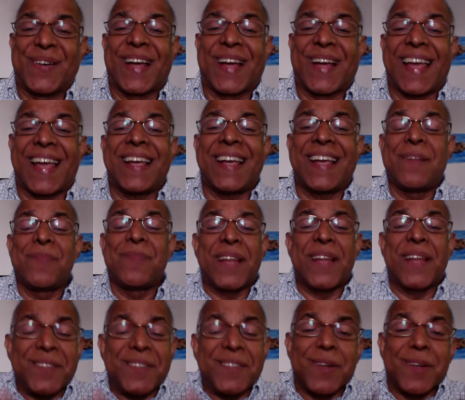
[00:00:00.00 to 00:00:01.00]
Okay,
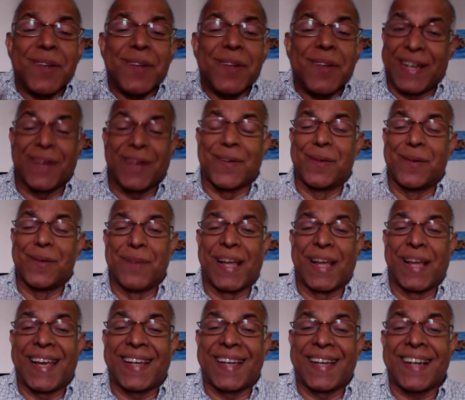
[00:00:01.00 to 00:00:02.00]
it is not very
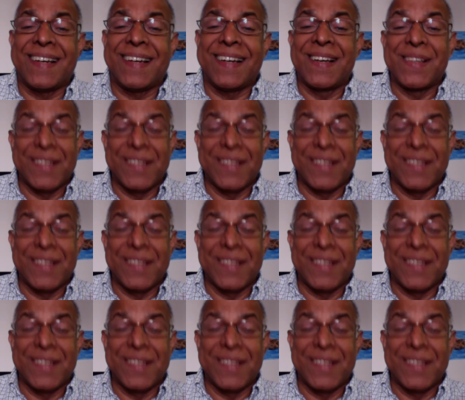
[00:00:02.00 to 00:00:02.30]
complicated.